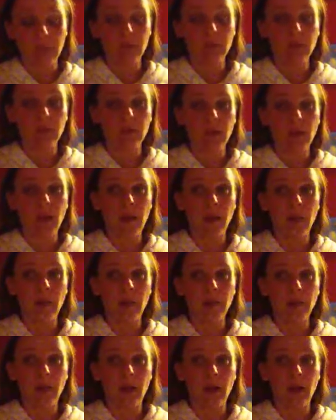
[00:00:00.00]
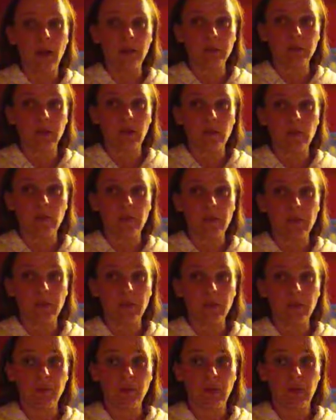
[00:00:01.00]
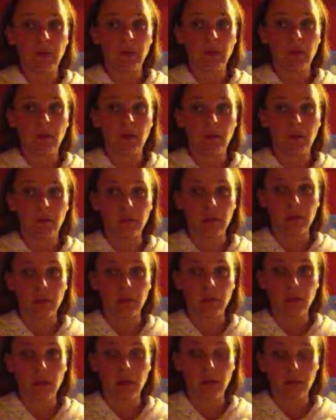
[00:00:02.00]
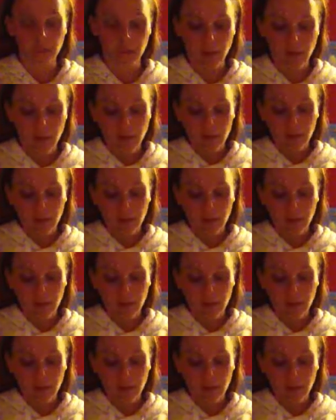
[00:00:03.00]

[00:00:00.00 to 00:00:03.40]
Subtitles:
This is one of my all-time favorite Vanessa Carlton songs.